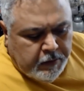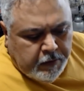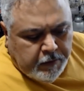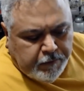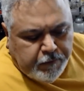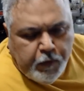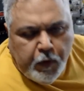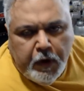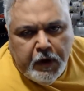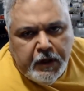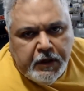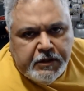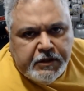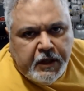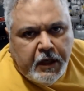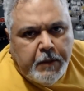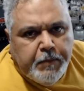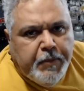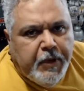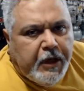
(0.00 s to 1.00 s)
the foliage
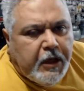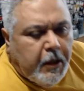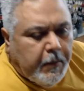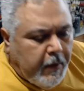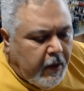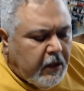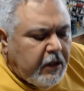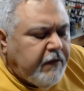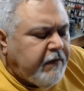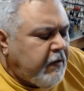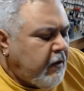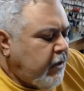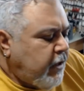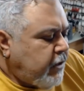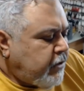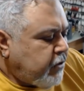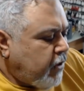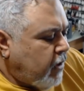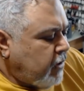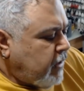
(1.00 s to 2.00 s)
that I pick up. I'll leave the
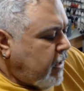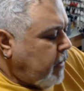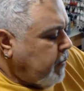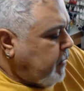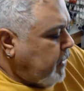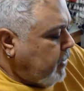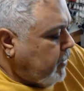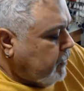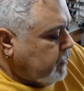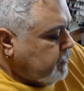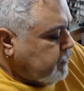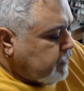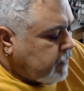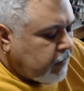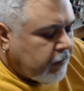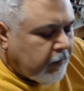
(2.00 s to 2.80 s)
links all down below.